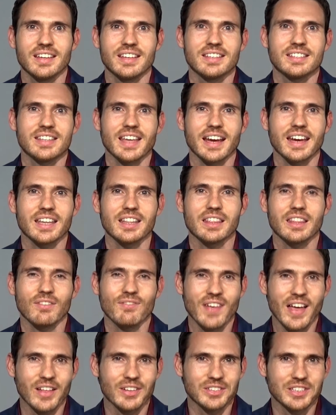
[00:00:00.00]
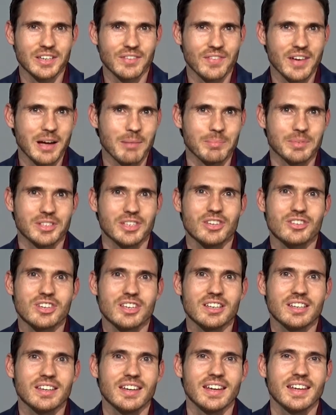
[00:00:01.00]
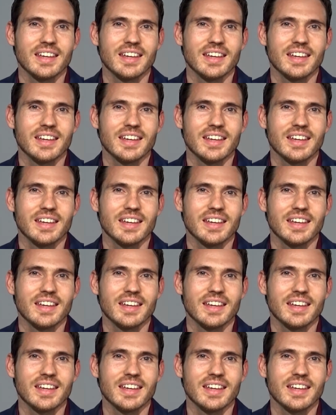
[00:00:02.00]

Second, the fallacy of composition.